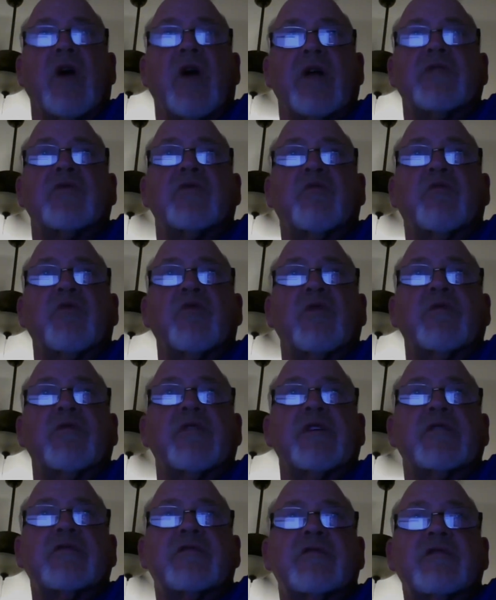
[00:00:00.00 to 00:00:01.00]
not to
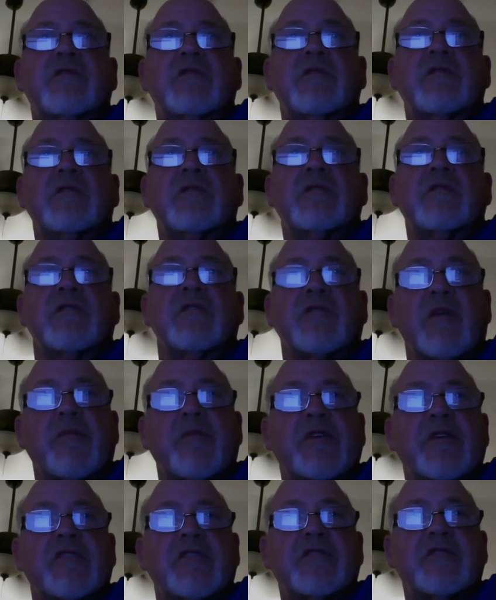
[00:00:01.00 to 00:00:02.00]
approve this. Does
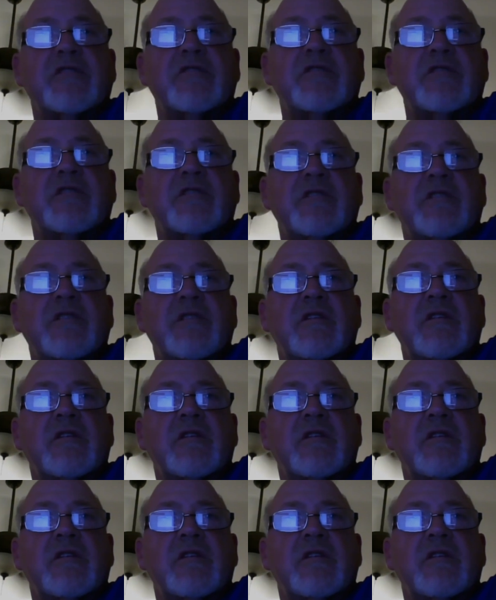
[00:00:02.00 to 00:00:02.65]
that make sense?